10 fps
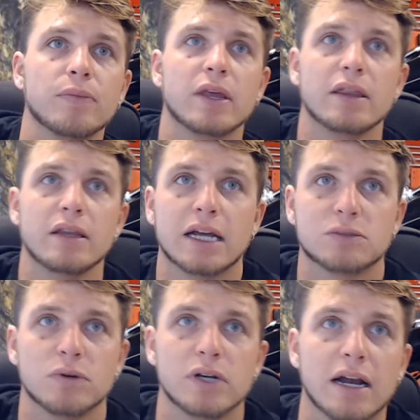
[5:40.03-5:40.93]
Next
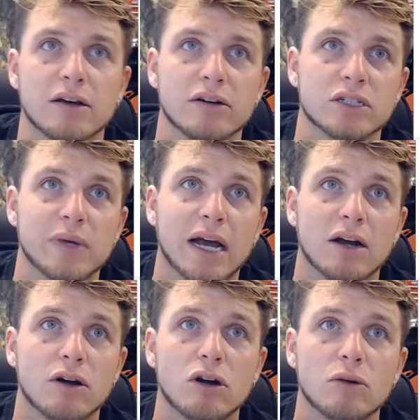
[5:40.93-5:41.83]
one down the list. We got
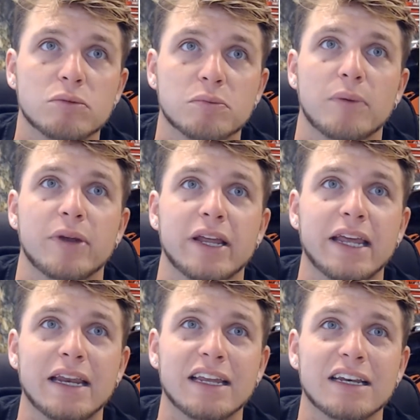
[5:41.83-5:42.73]
Herbs Plumbing and
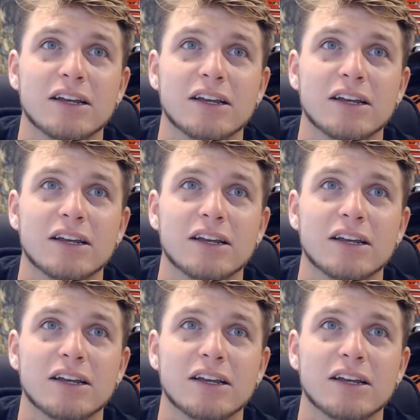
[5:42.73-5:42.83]
Heating.